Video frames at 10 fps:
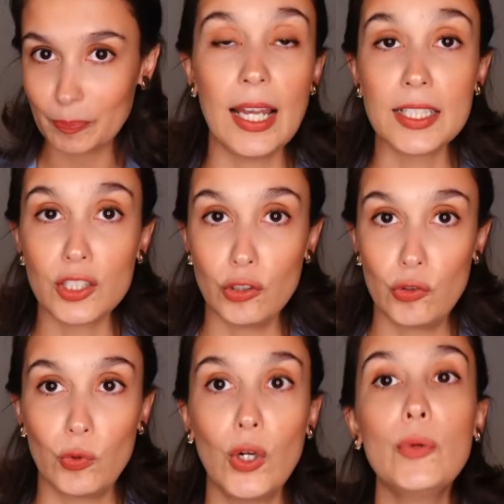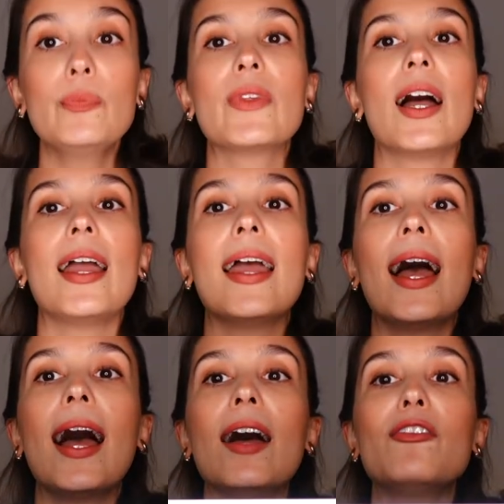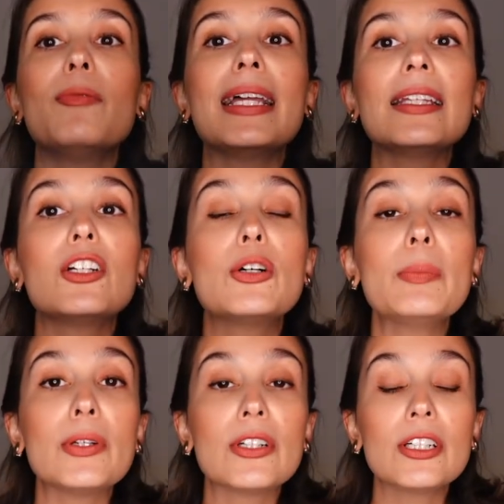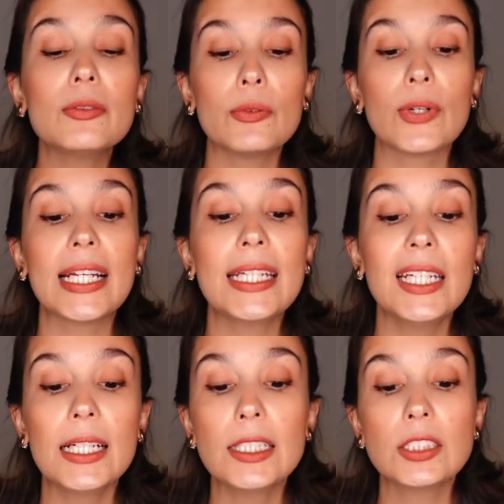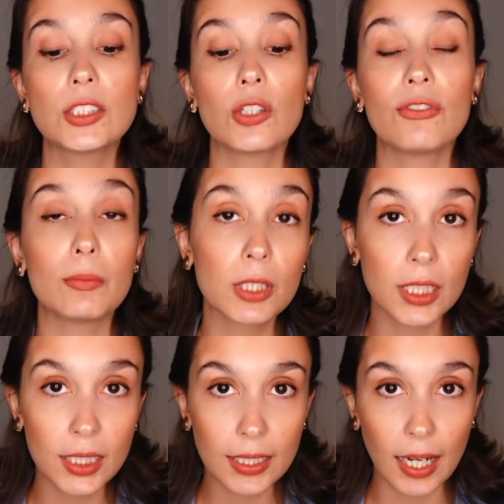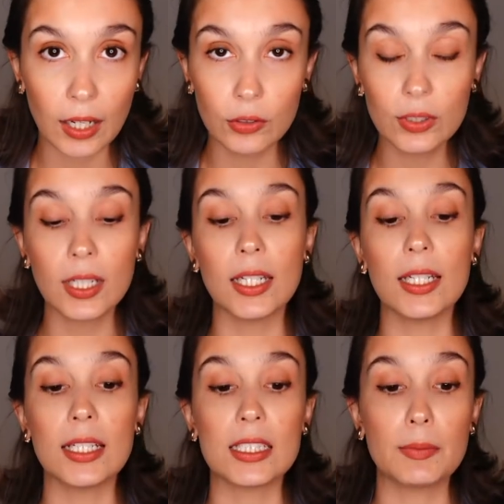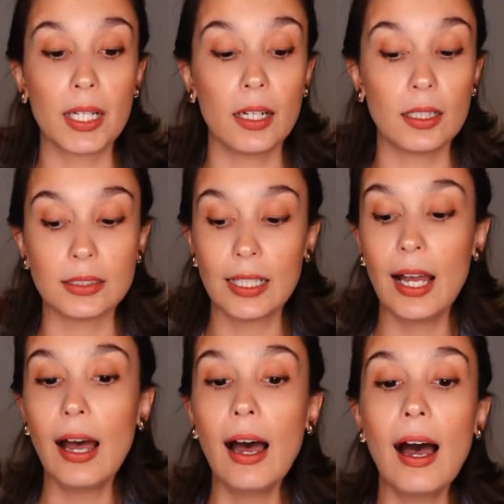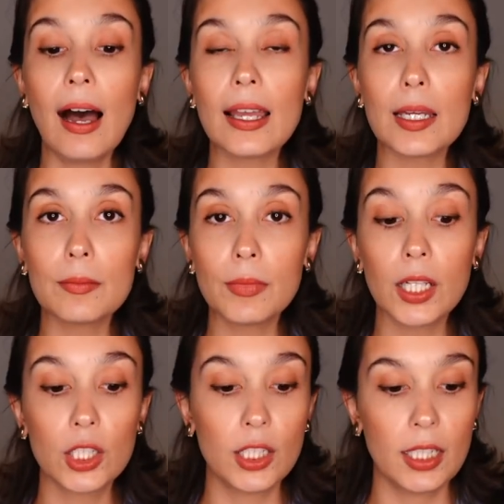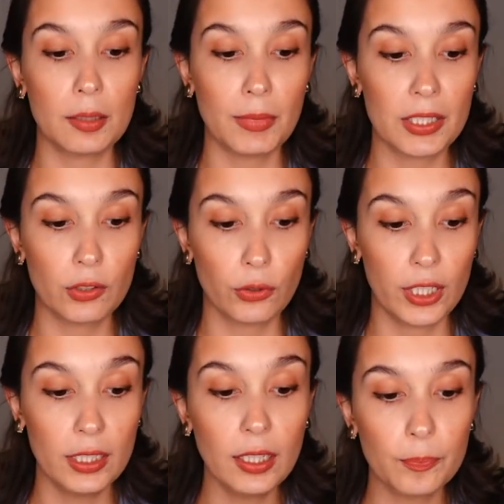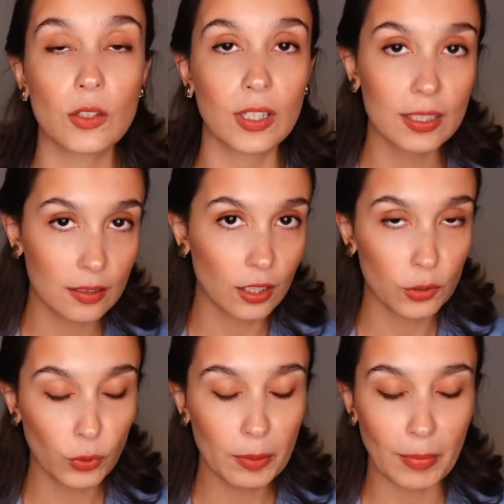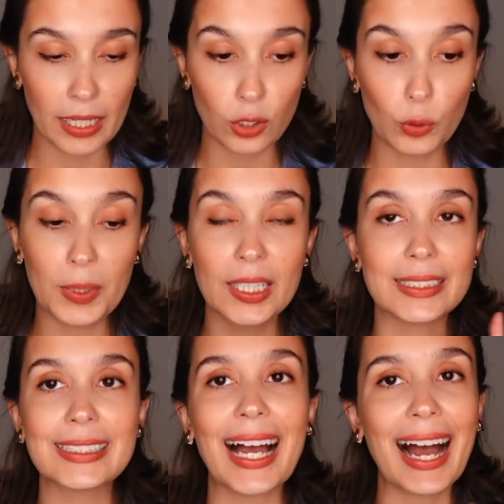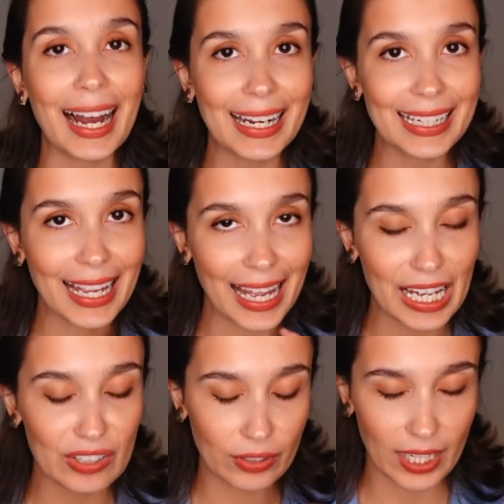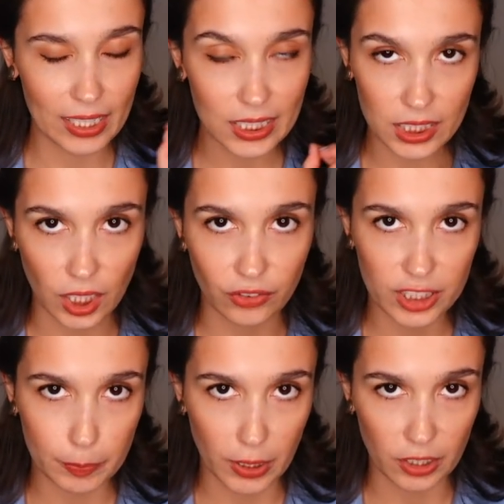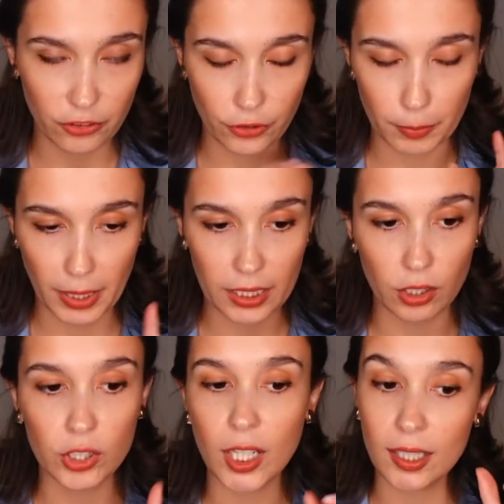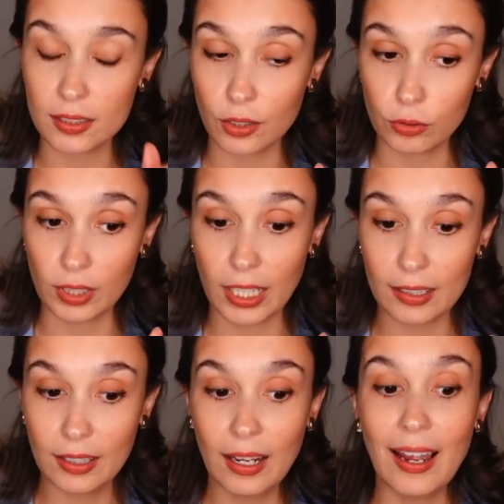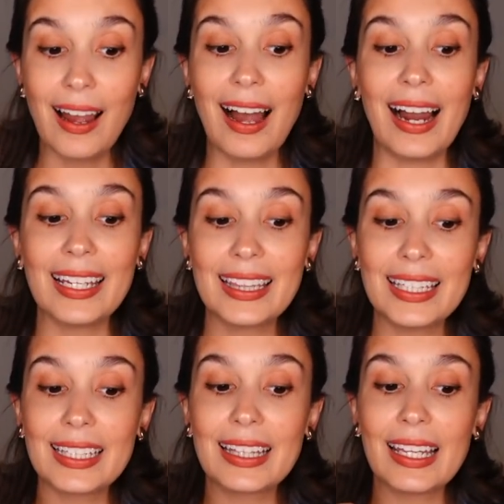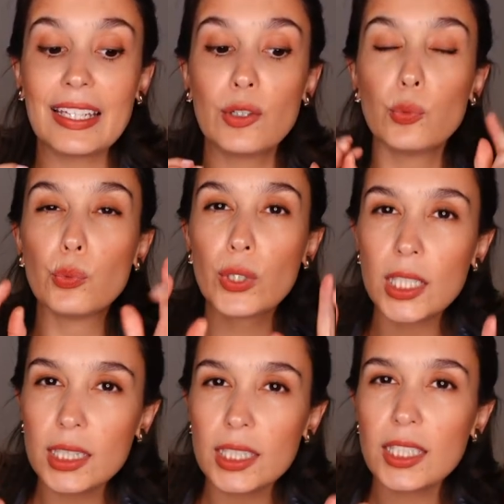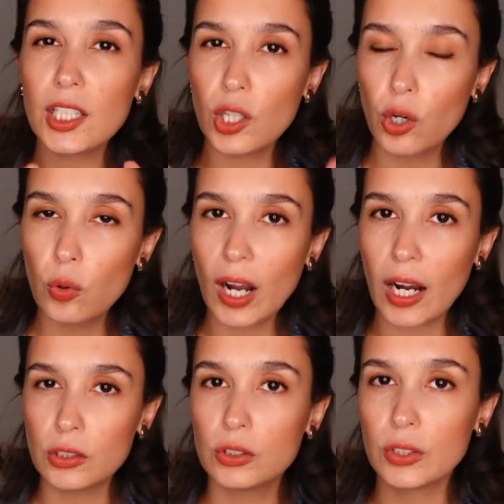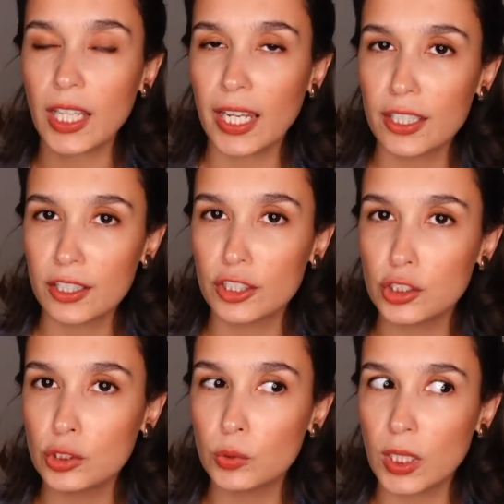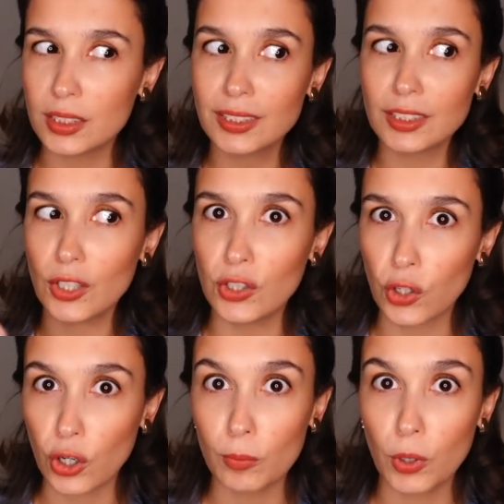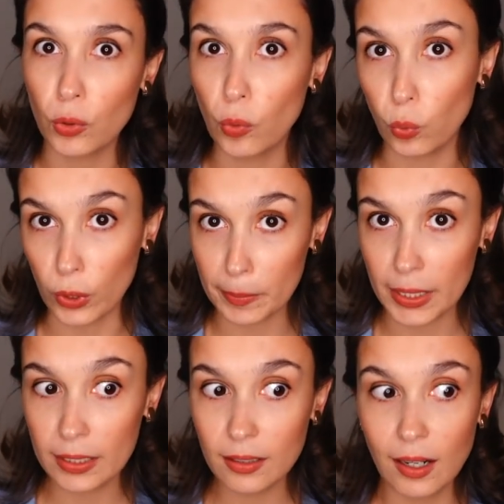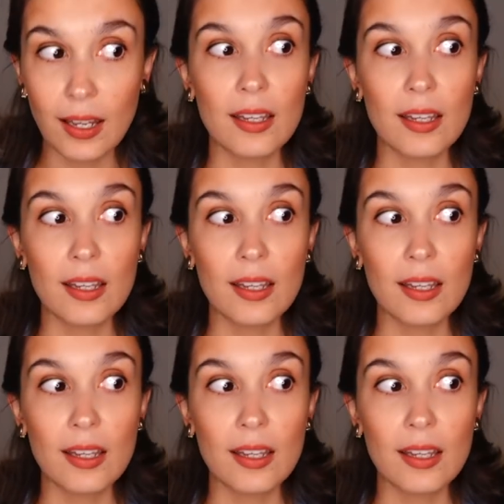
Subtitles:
As usual, I have my little computer right here, so if I'm looking down is because I am looking at my screen. So let's start with Mango because I have a soft spot for Mango, you guys know that. I think they really know how to cater to us normal women.